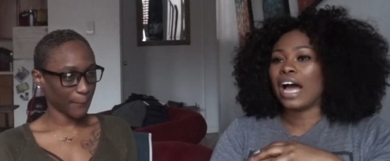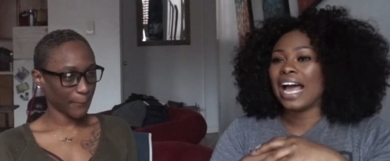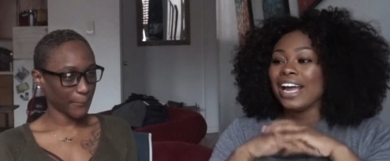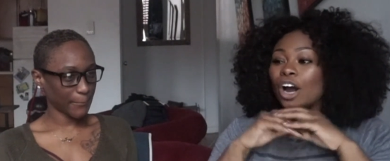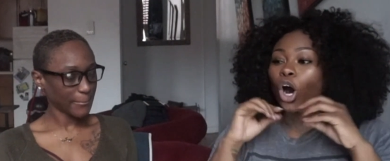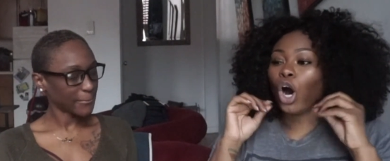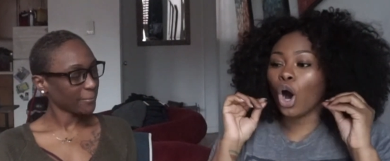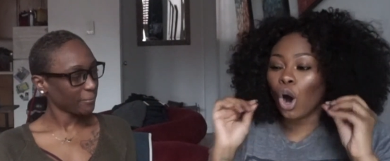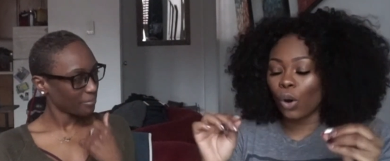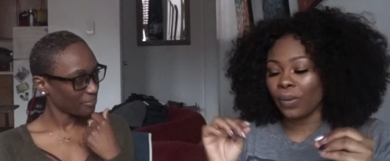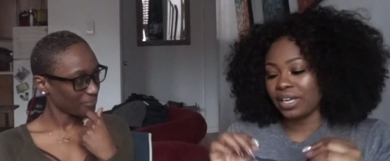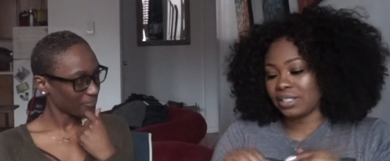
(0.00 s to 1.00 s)
Speaker 1: I
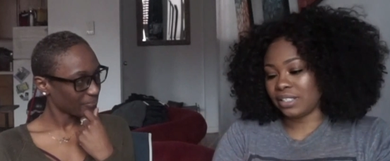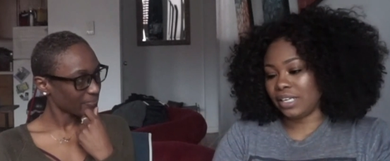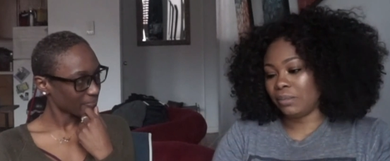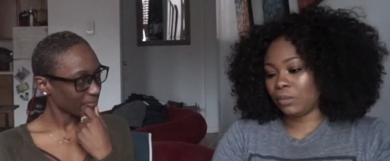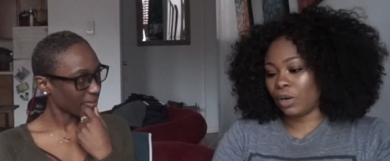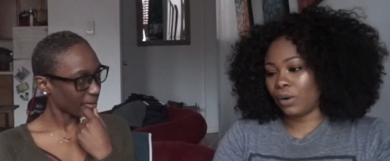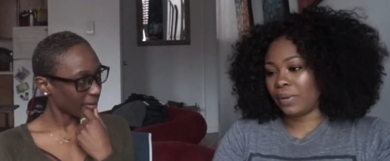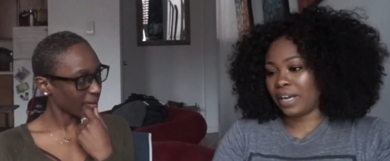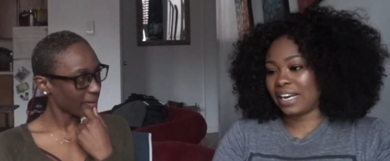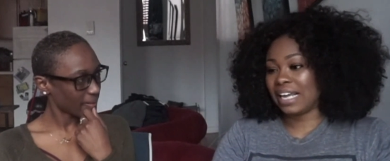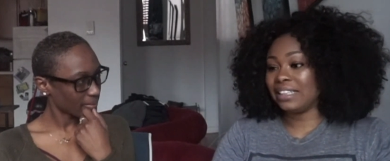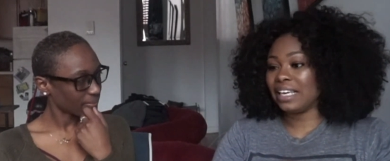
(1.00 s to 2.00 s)
always keep
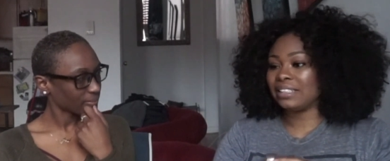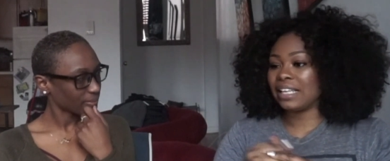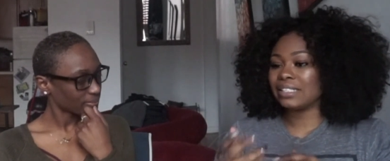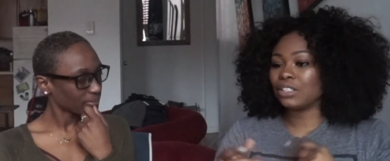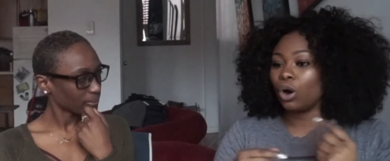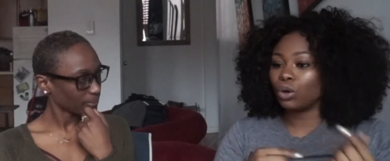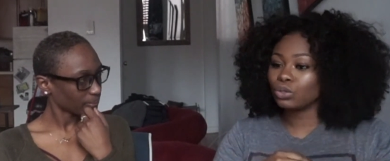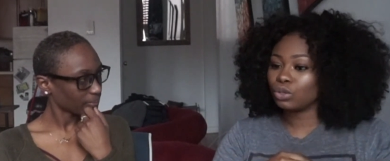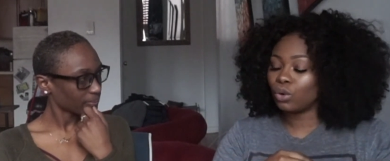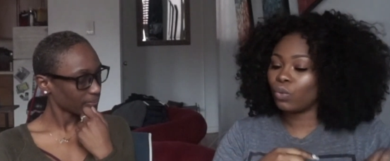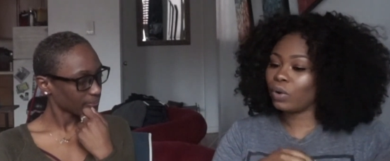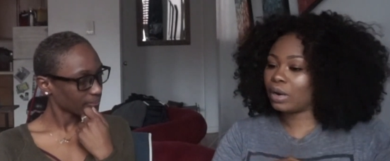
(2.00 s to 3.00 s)
going. Yeah. And I think that's
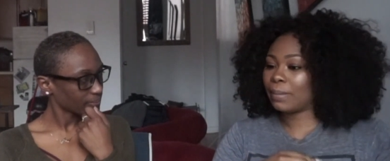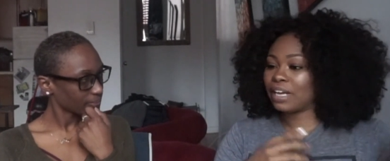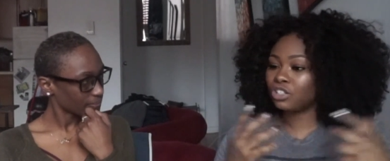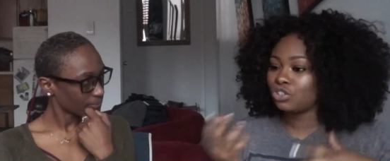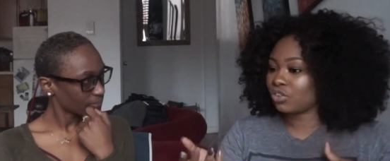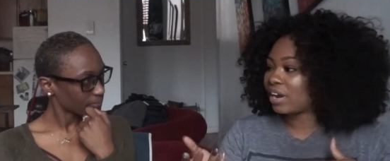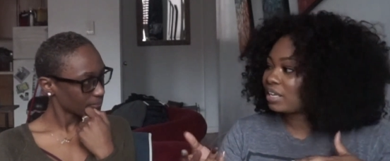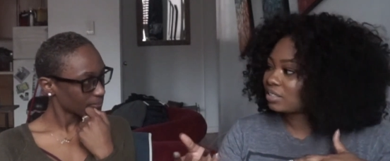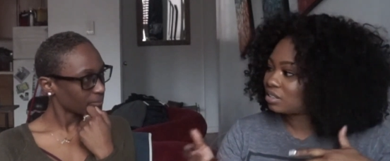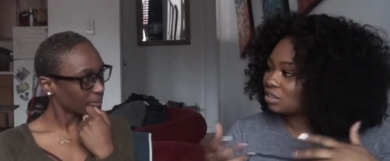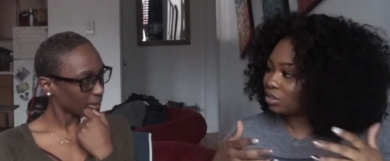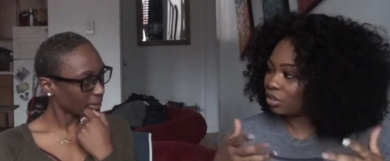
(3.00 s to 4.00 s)
also one of my
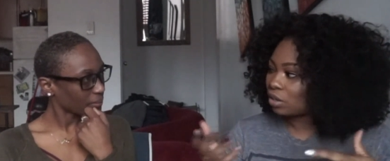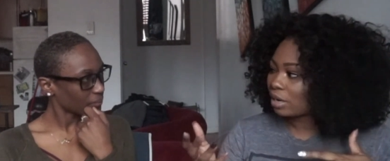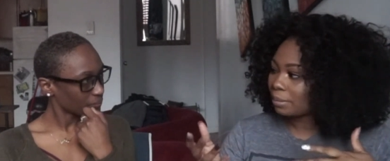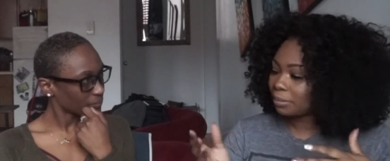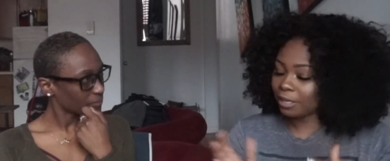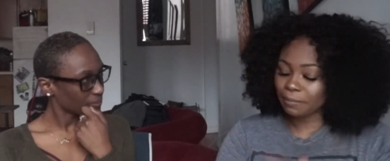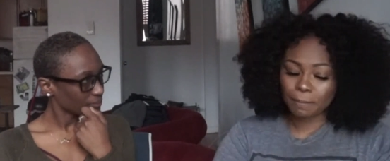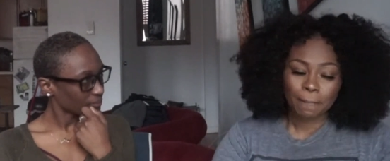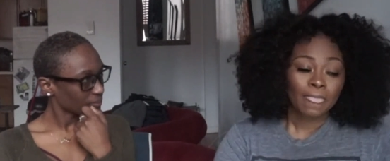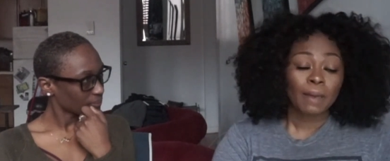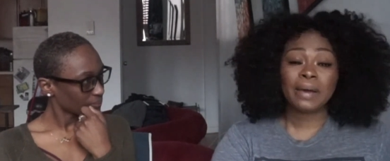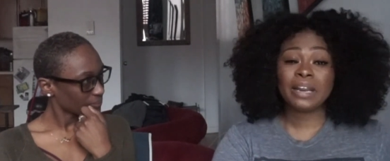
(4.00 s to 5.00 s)
strengths. Yeah. You know what I mean?
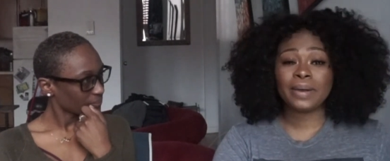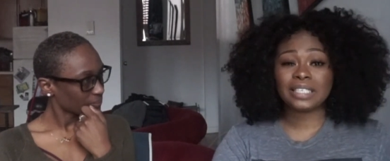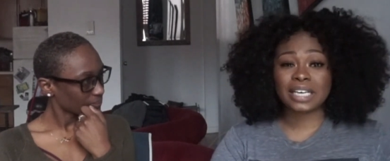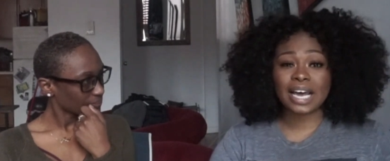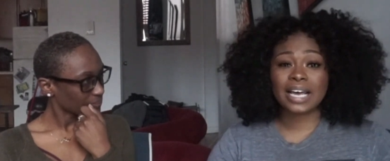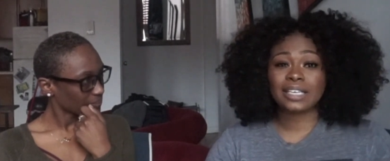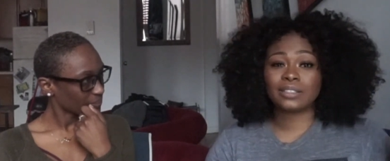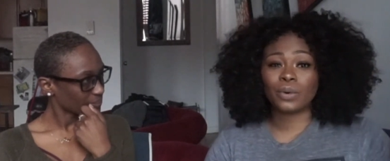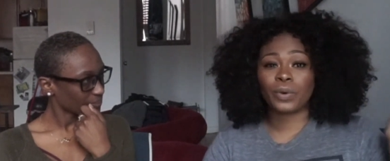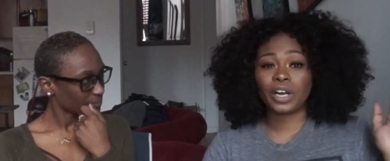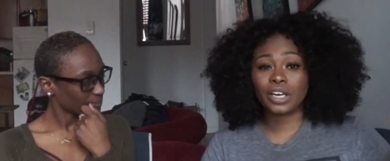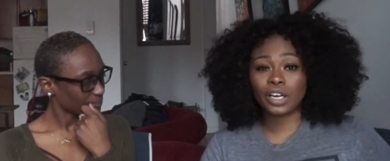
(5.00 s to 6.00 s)
But anyways, guys,
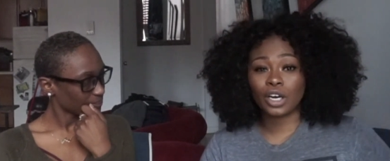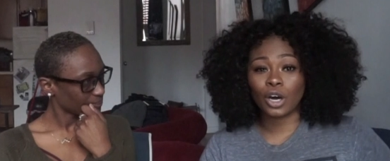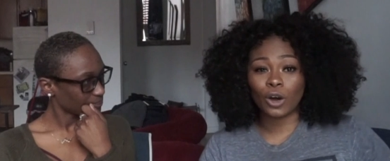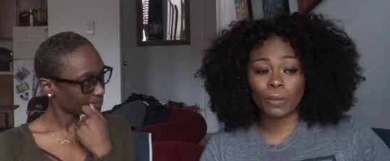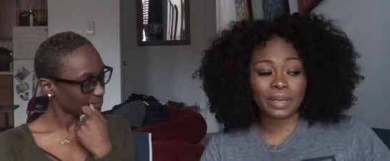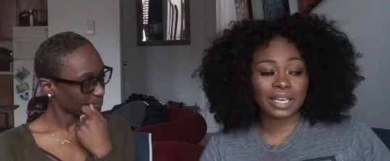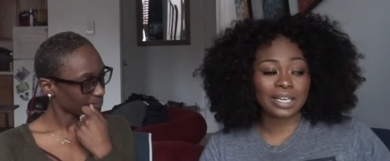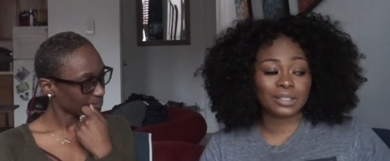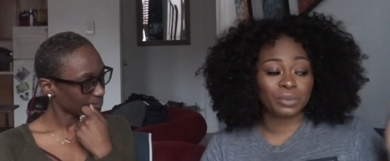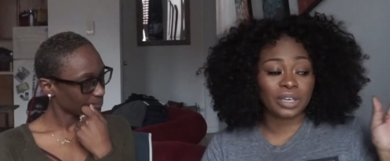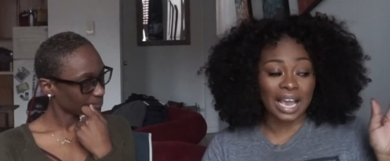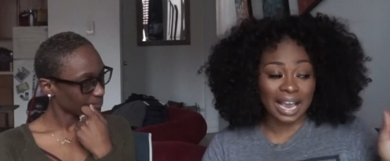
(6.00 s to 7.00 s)
we're gonna go
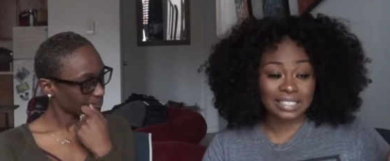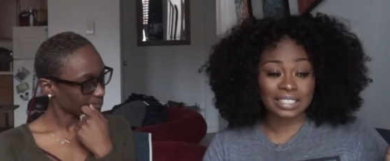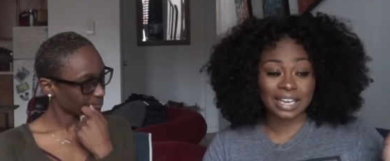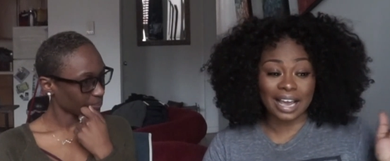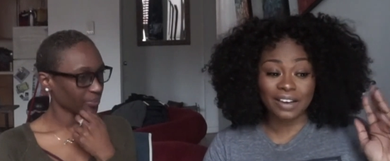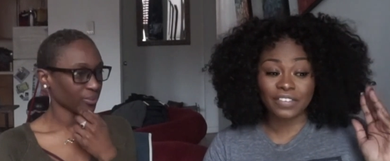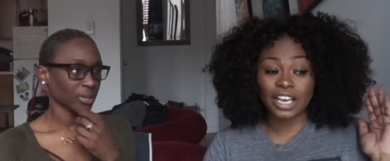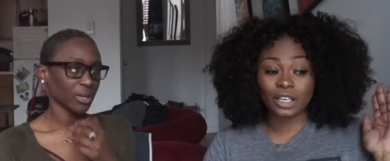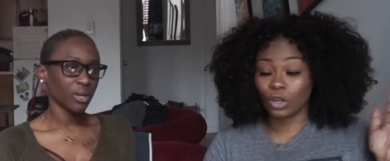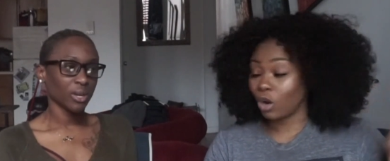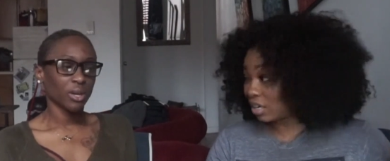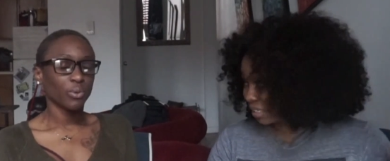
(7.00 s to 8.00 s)
because we actually have
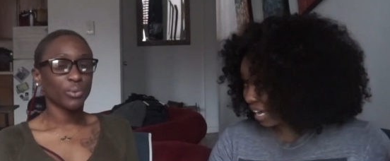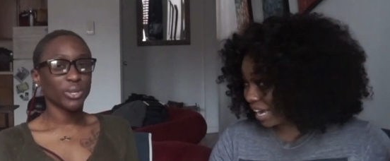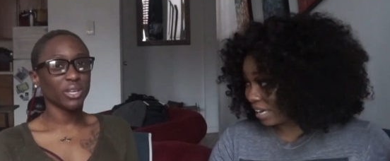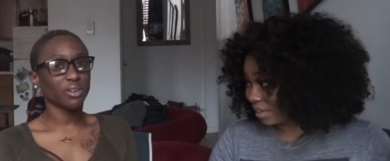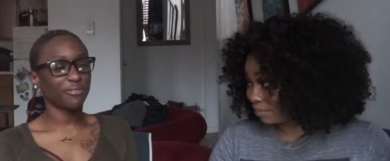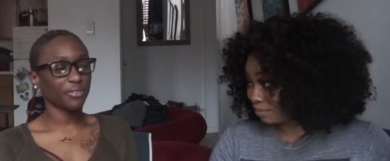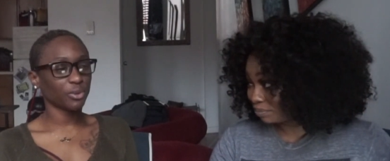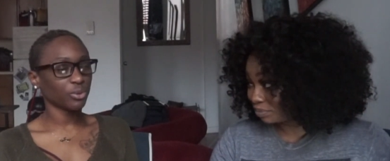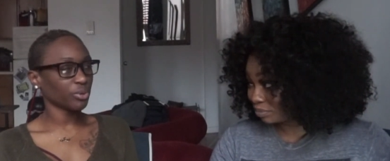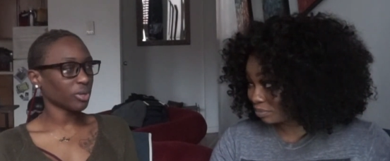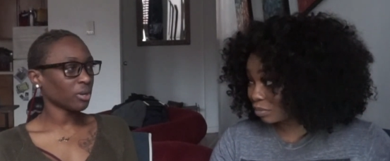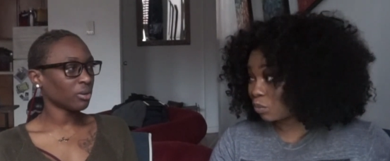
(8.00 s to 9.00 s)
a long night. We need
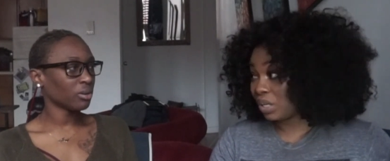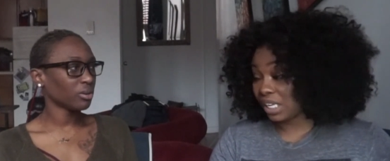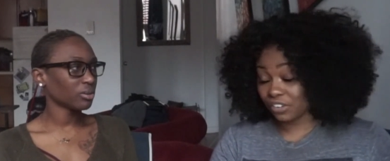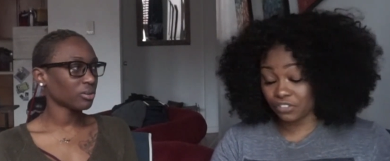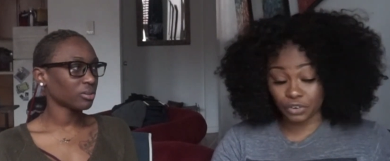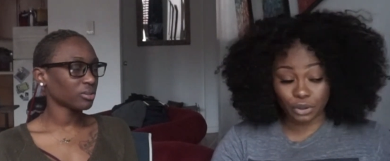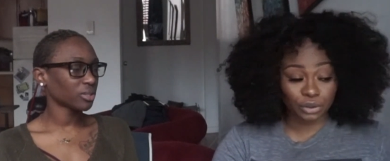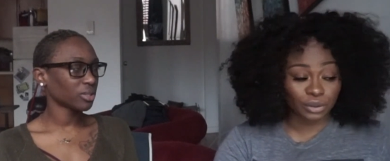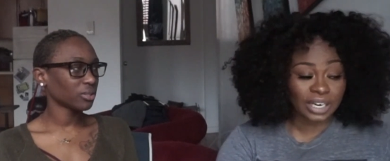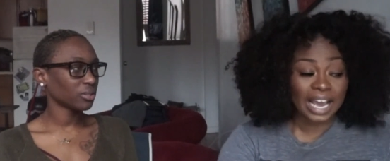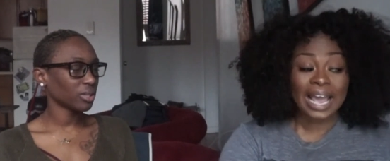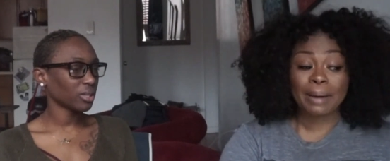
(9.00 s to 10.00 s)
food. Oh. We need
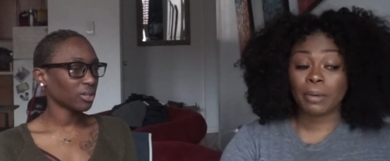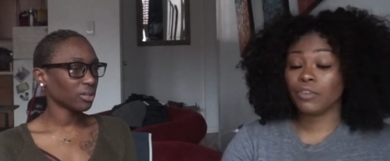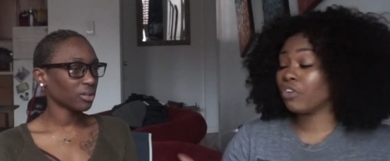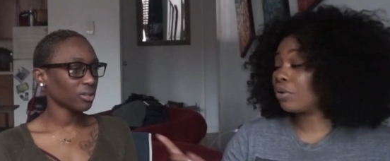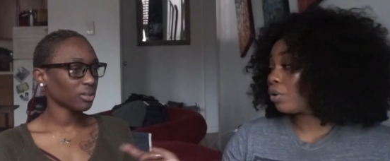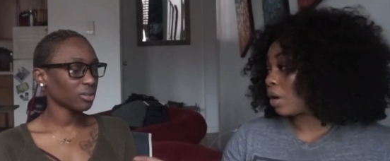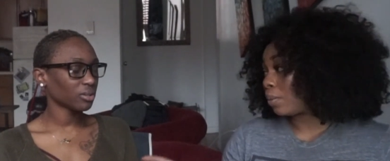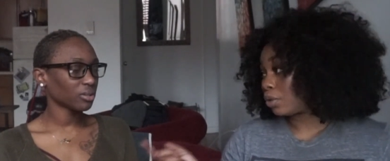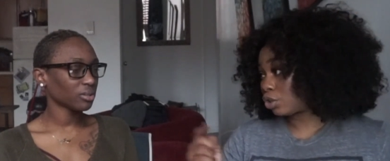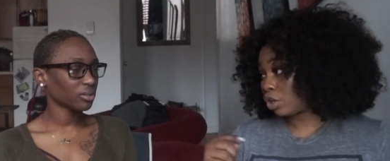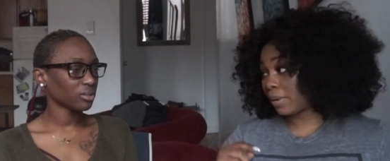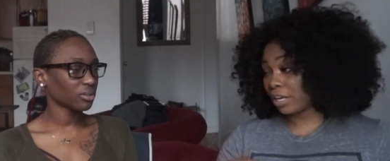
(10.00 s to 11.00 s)
food. But before we go, I
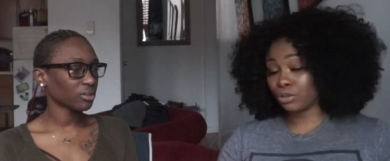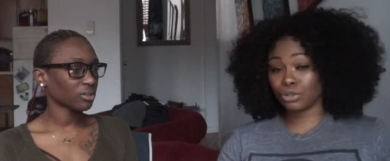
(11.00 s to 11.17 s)
wanna show you about